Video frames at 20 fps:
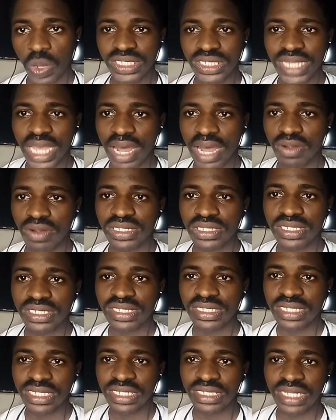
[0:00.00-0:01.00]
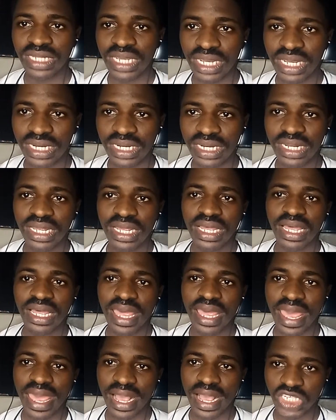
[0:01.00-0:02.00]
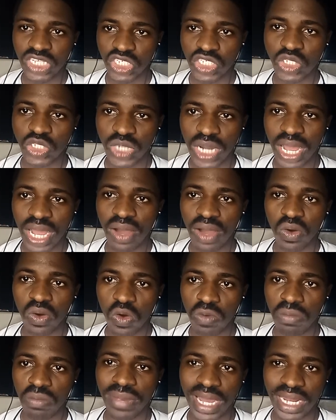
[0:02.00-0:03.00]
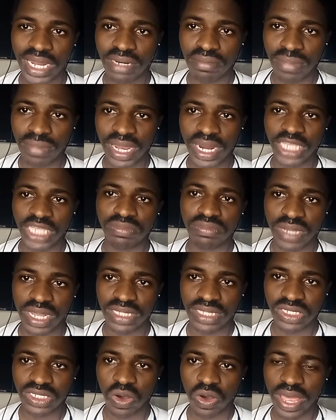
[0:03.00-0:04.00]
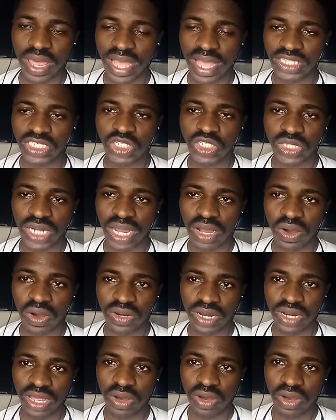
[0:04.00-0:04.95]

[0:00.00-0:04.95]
without needing extra human management or exceptional